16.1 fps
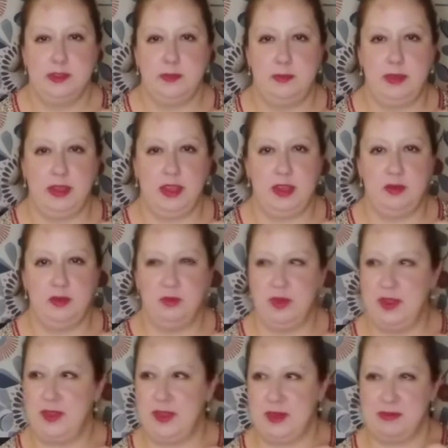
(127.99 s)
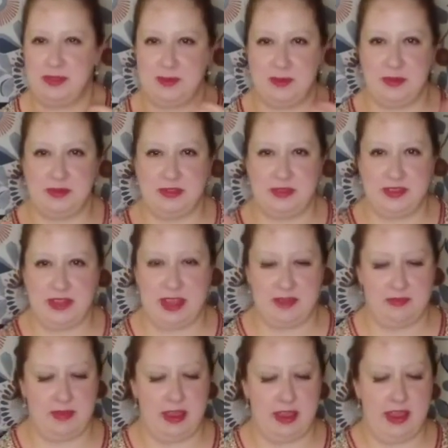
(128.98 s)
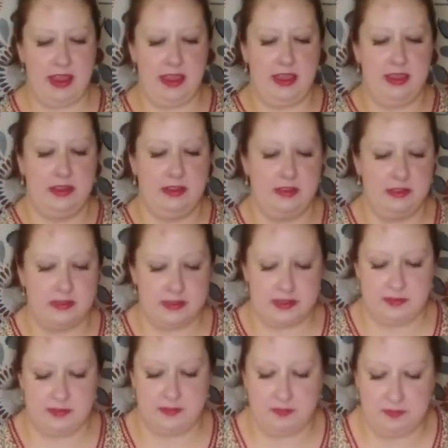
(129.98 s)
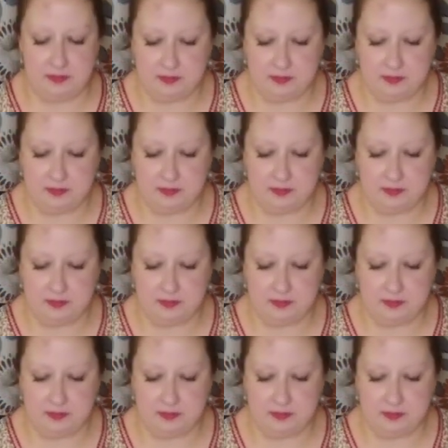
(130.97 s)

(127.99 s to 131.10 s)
To begin with, I'm supposed to take my hands.